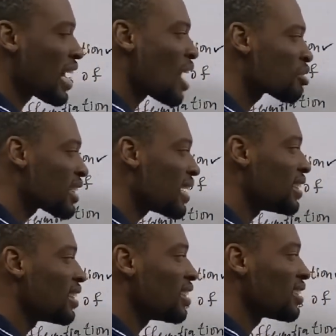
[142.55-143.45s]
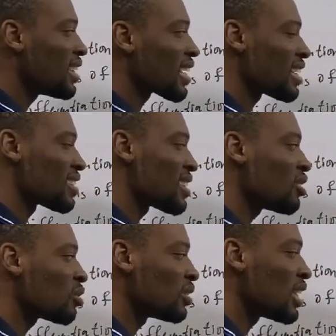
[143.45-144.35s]
outside that can
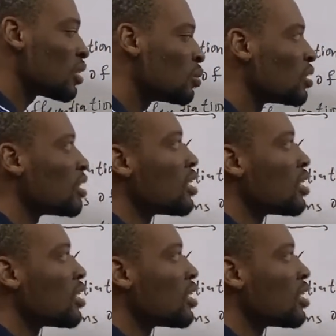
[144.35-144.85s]
stand on their own.